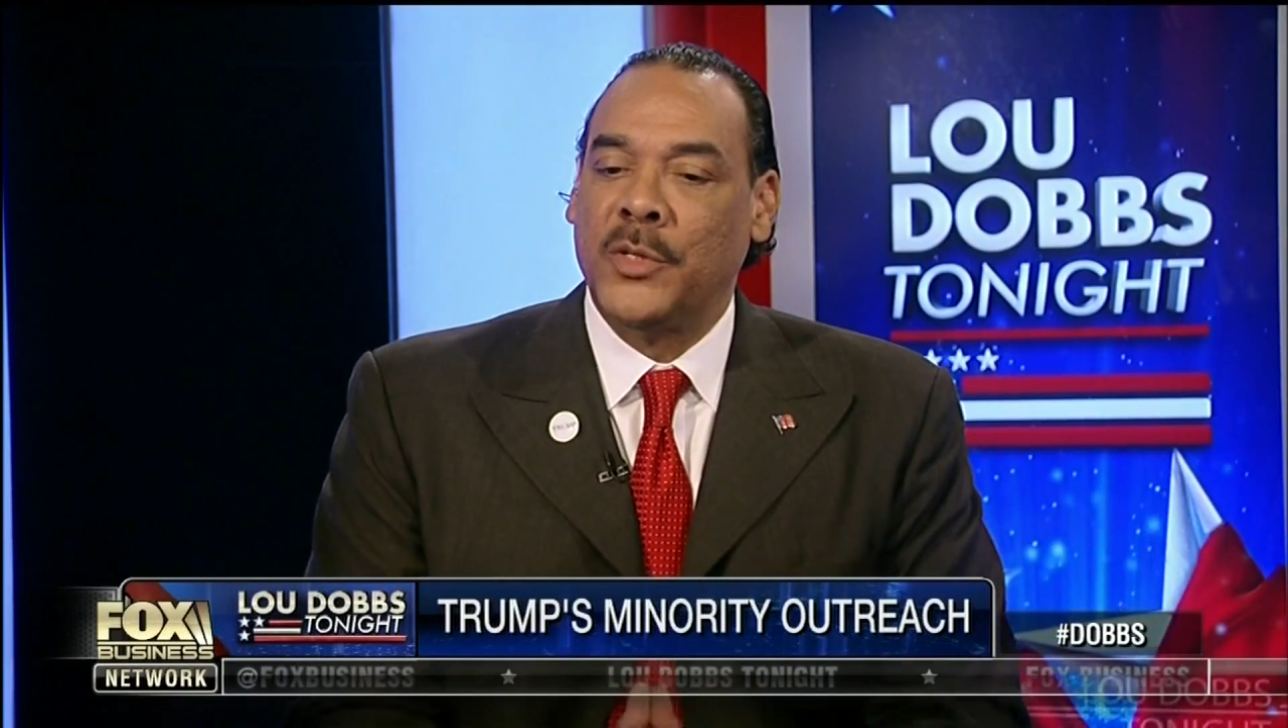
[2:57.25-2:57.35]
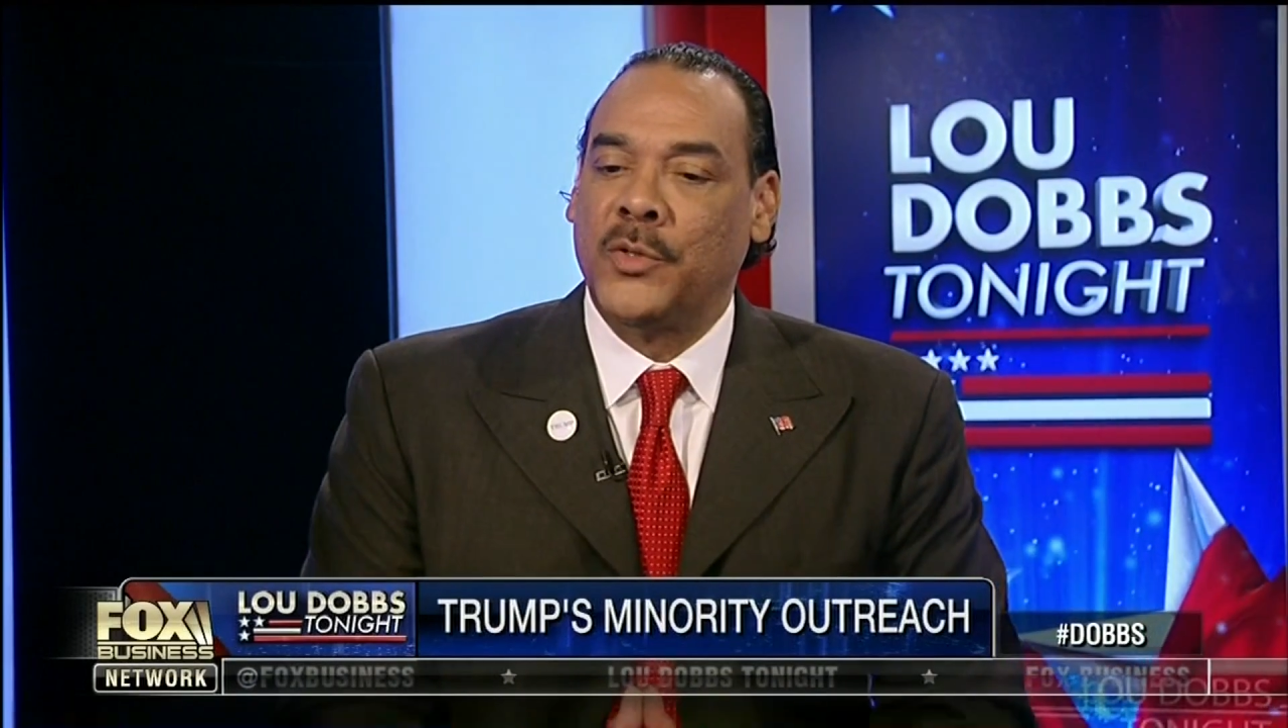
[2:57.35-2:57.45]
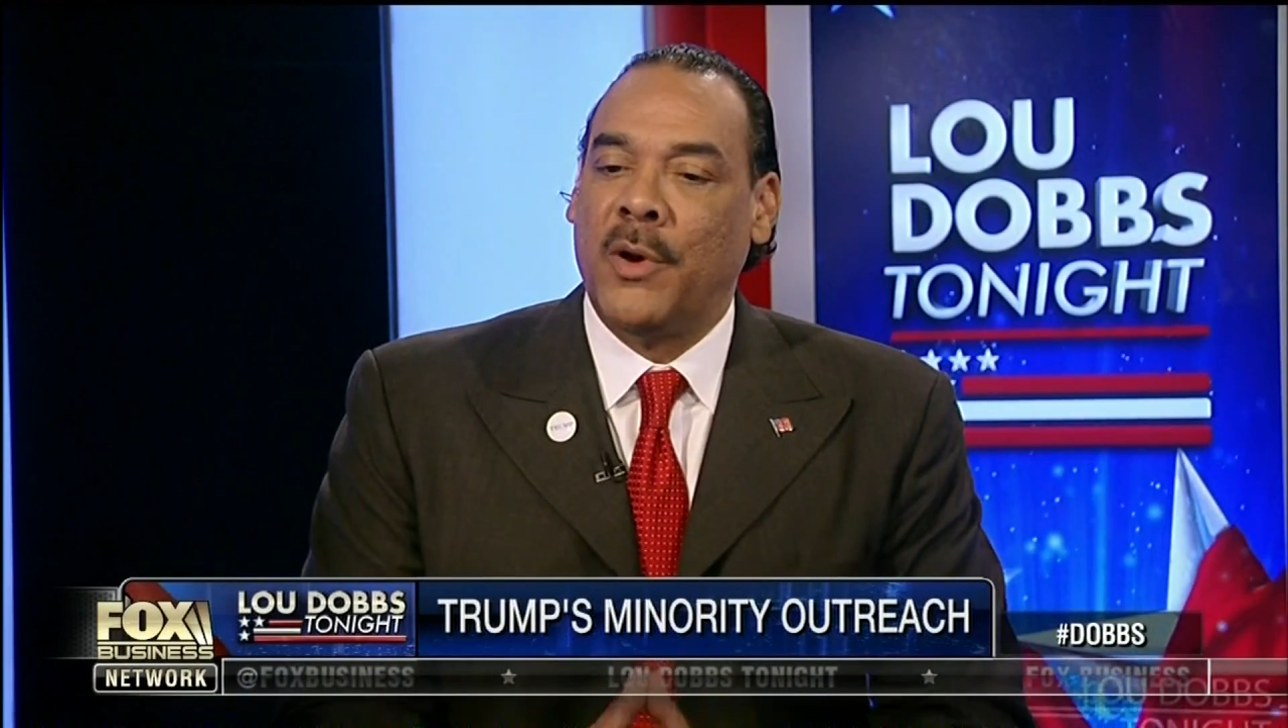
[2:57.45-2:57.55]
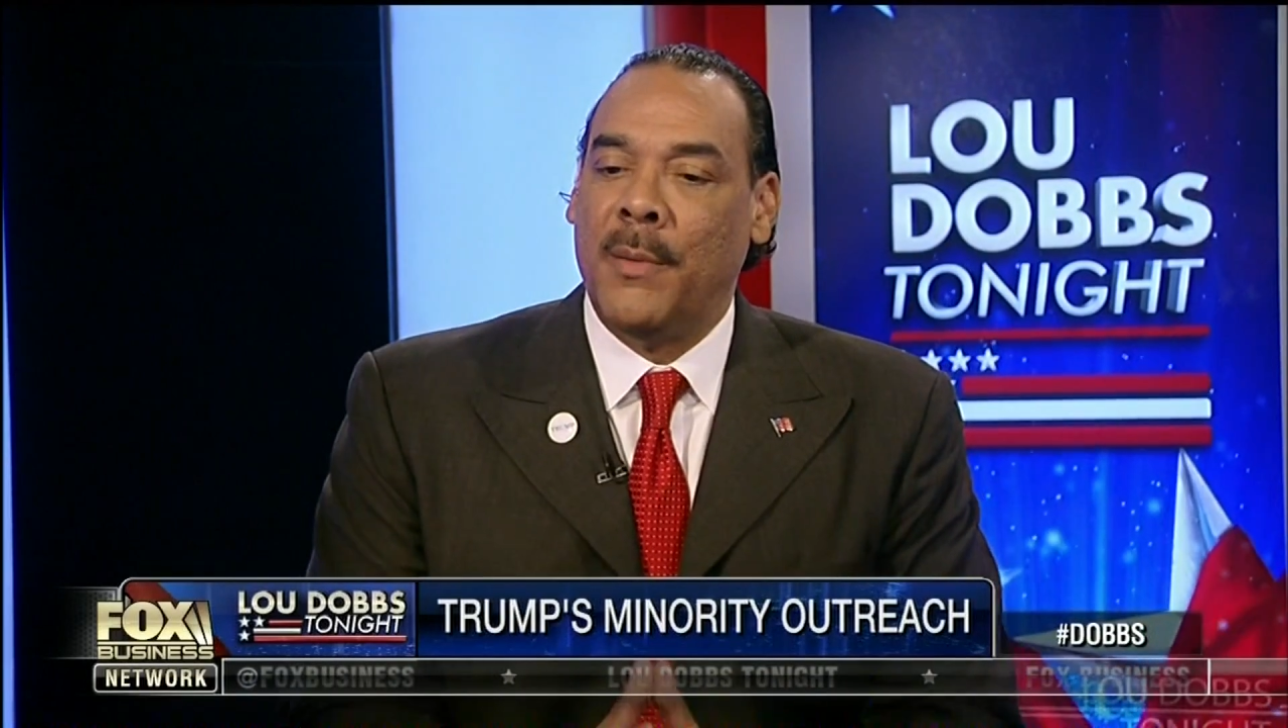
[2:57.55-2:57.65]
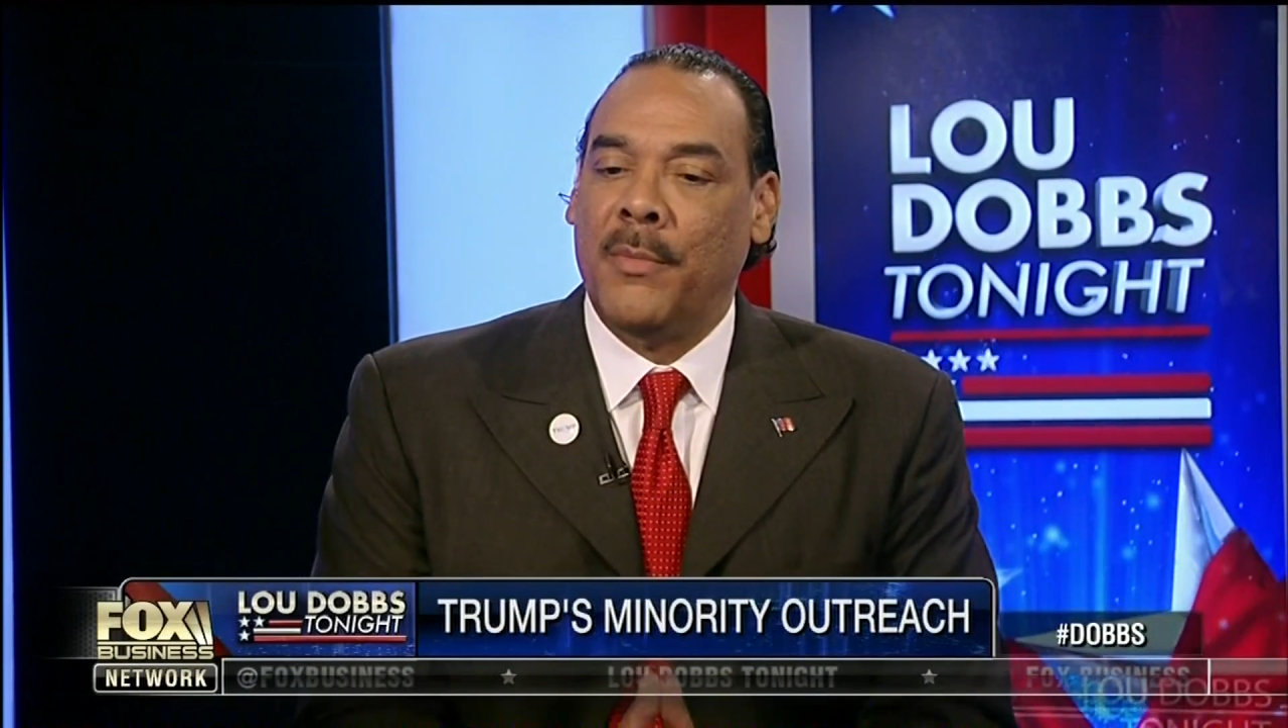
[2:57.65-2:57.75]

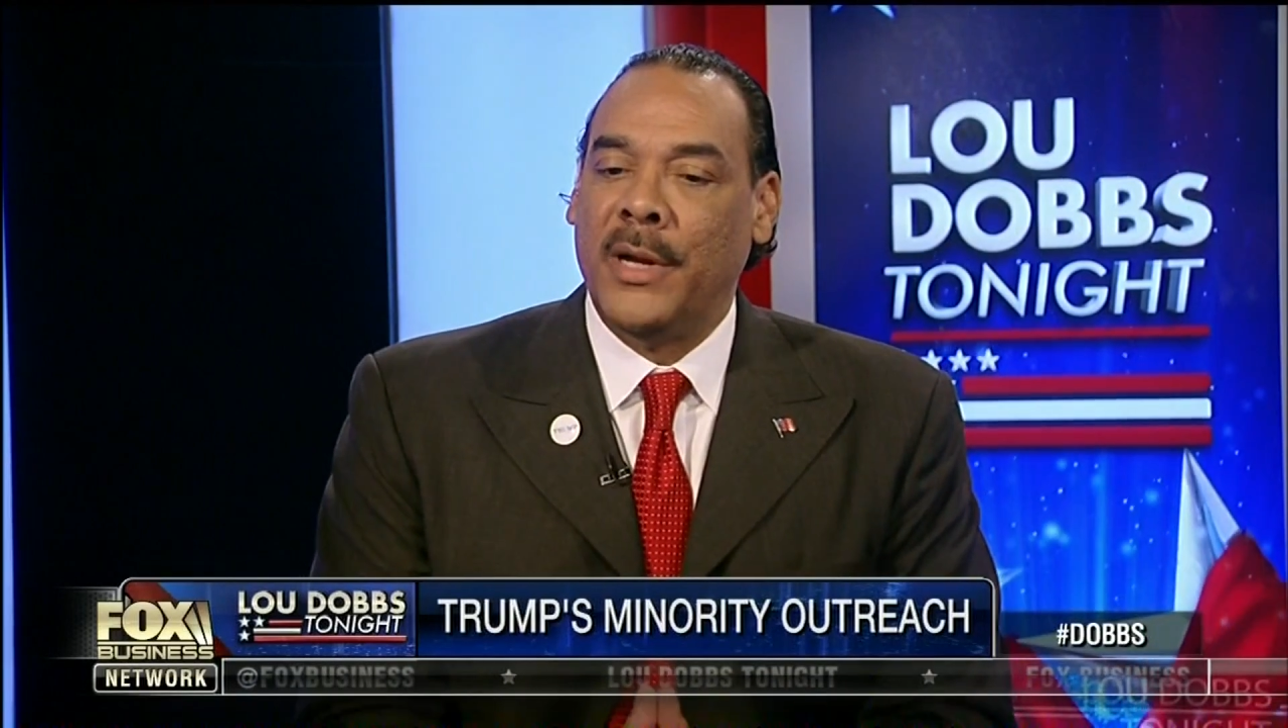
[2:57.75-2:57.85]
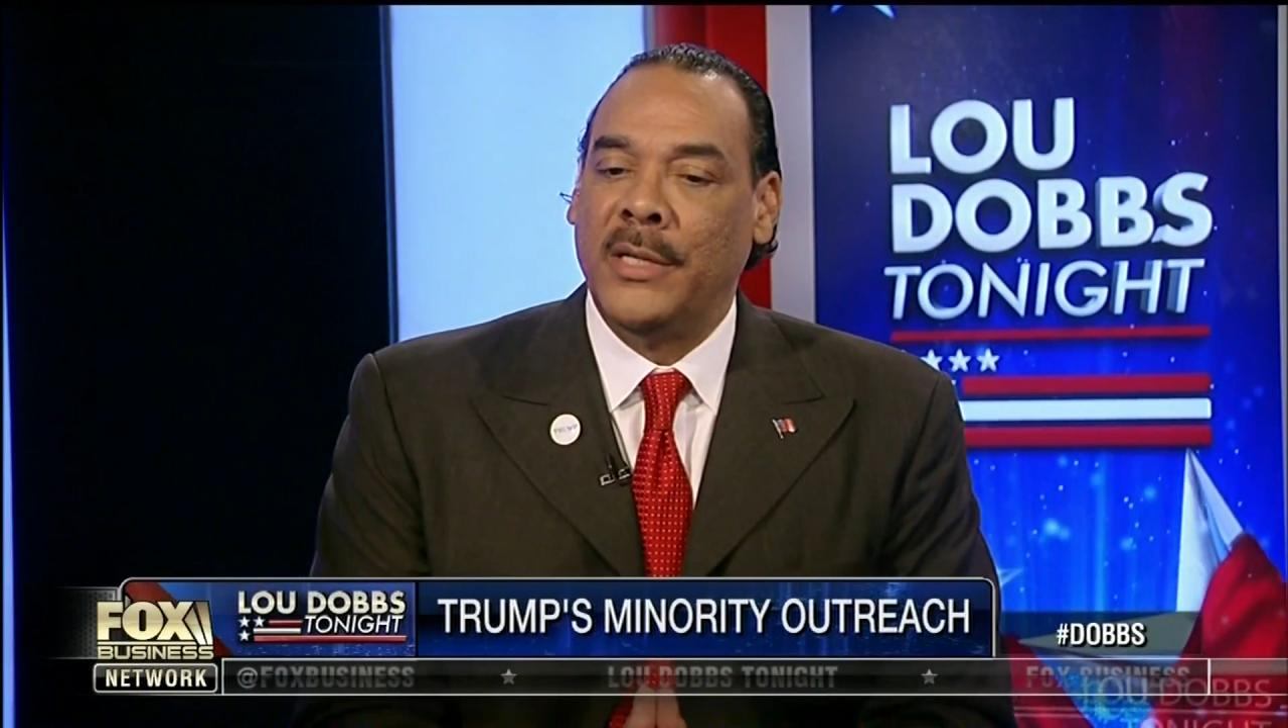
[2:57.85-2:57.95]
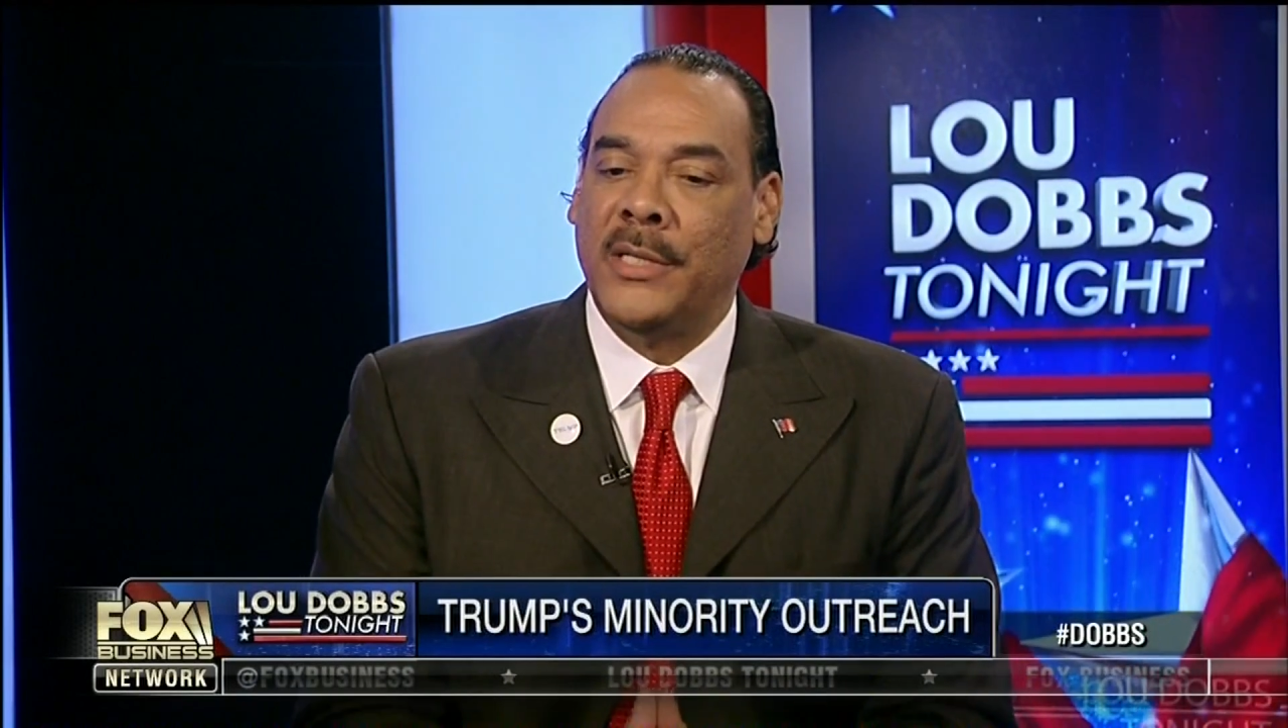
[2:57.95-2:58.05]
Trump brings,